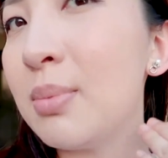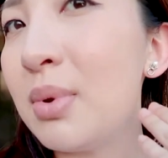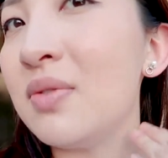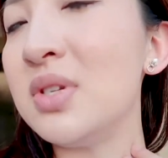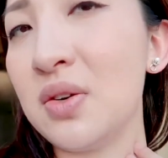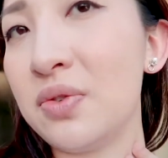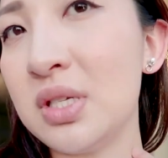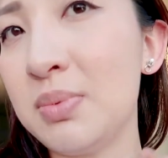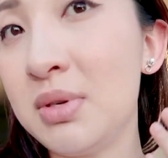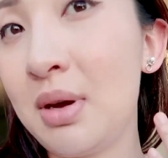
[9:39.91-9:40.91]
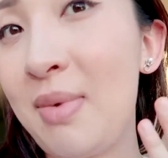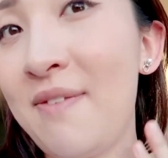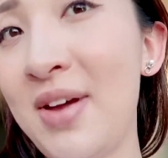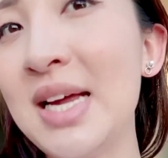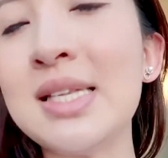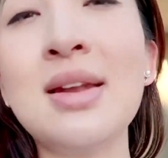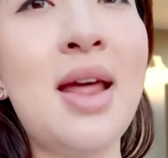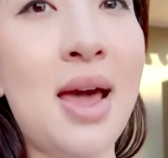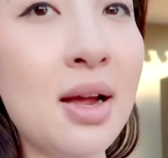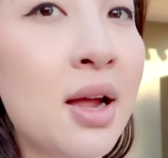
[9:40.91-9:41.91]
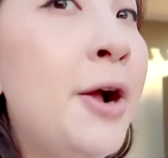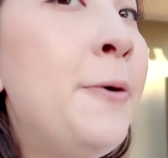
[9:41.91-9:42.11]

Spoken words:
a bit of a difference between my face and neck,